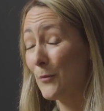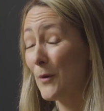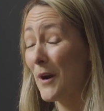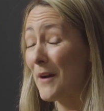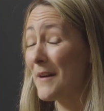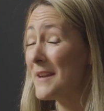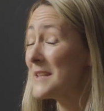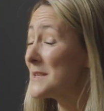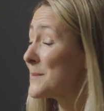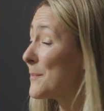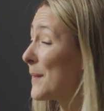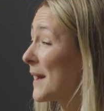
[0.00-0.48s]
Well,
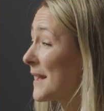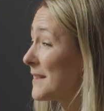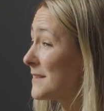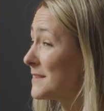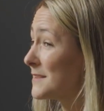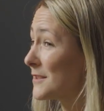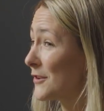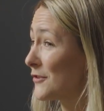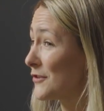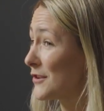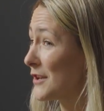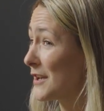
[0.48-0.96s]
it
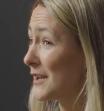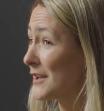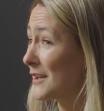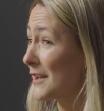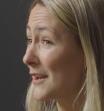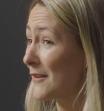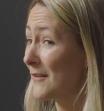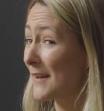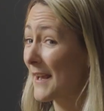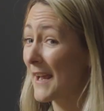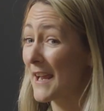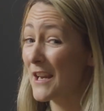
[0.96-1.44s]
depends on the
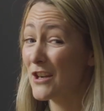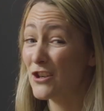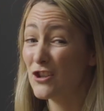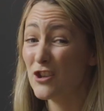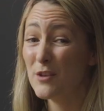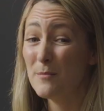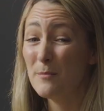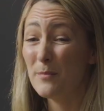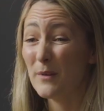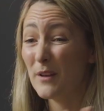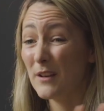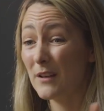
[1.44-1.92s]

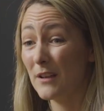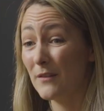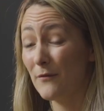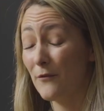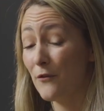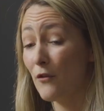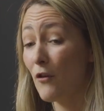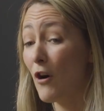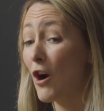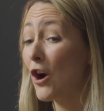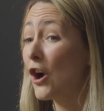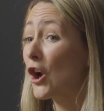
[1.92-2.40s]
location, but
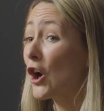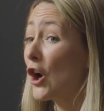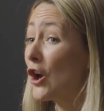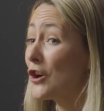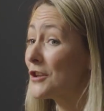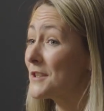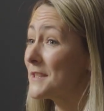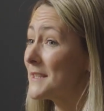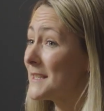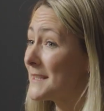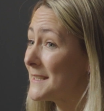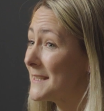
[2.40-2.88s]
for our
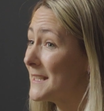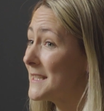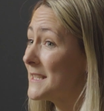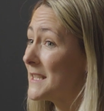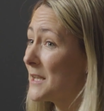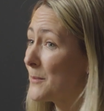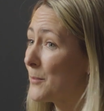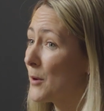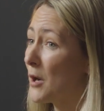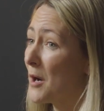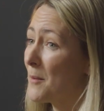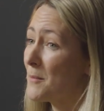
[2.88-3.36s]
Gloucester
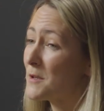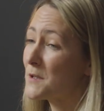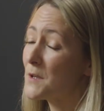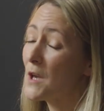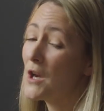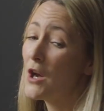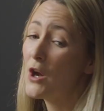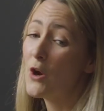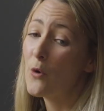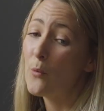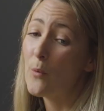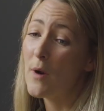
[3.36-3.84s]
City apartments,
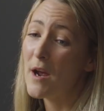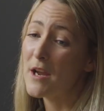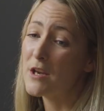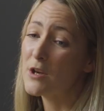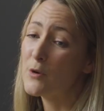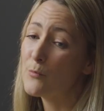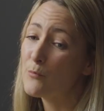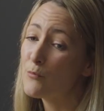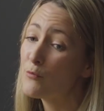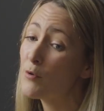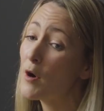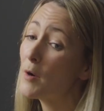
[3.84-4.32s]
where
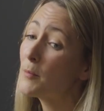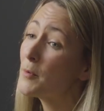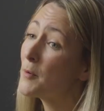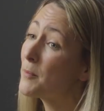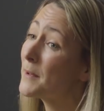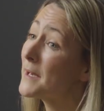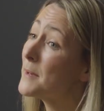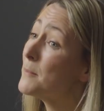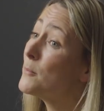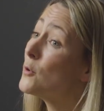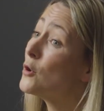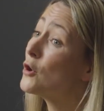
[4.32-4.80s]
you're
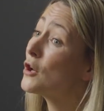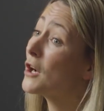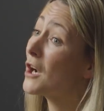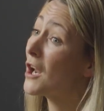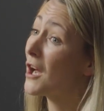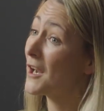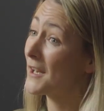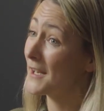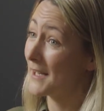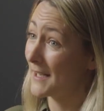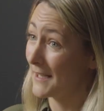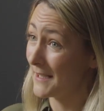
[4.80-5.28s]
probably more
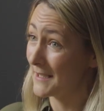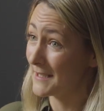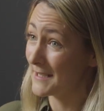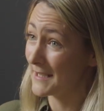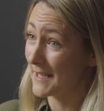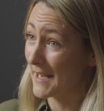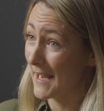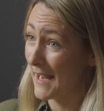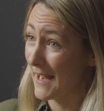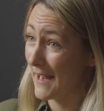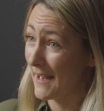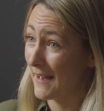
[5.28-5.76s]
likely to
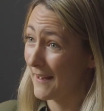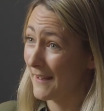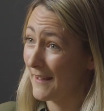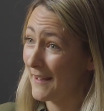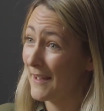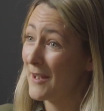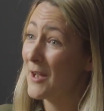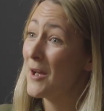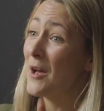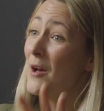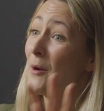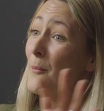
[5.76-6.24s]
get
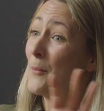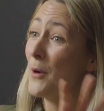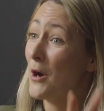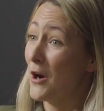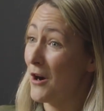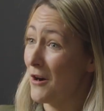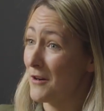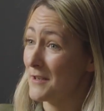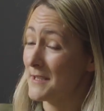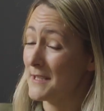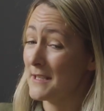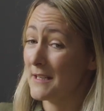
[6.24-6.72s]

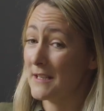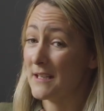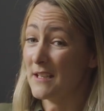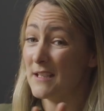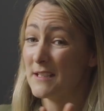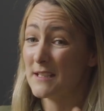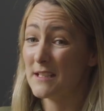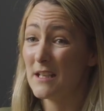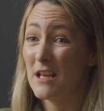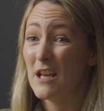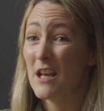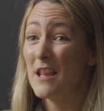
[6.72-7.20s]

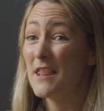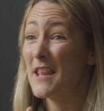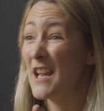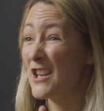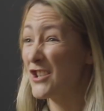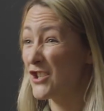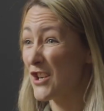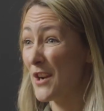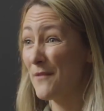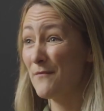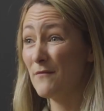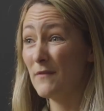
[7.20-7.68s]
parties, they're
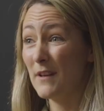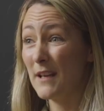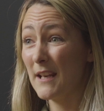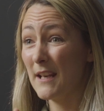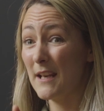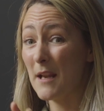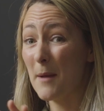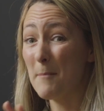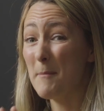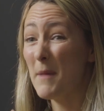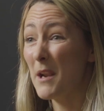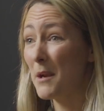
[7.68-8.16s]

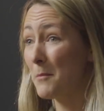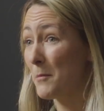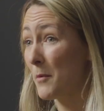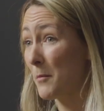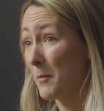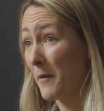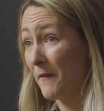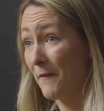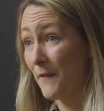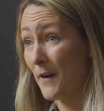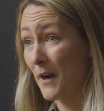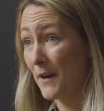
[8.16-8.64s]
generally a
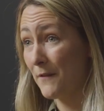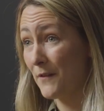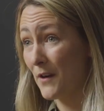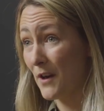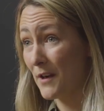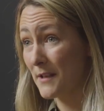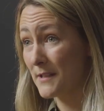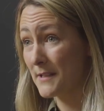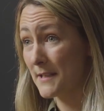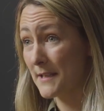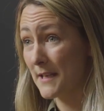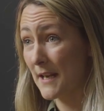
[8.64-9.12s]
minimum of
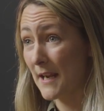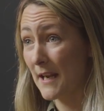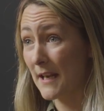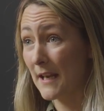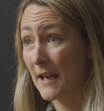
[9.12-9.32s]
5-night stay.